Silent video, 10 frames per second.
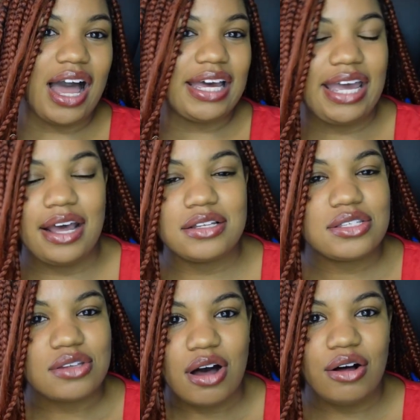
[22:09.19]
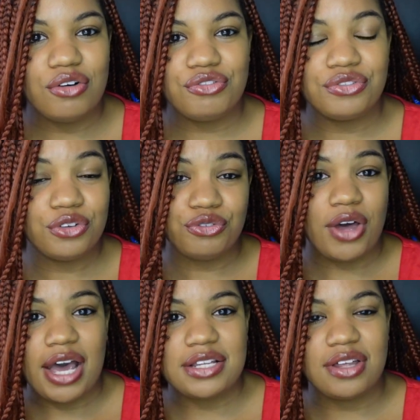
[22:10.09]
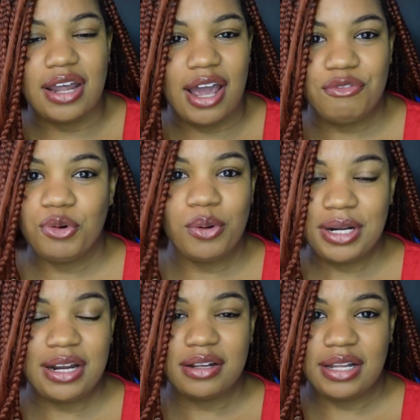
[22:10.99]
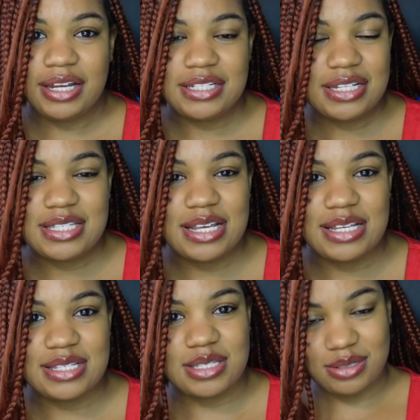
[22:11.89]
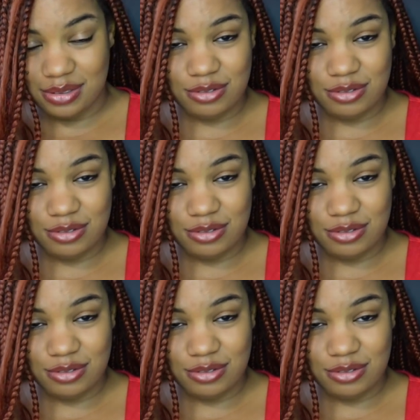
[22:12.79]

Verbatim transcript: I can't solve the fact that everyone in Atlantis is,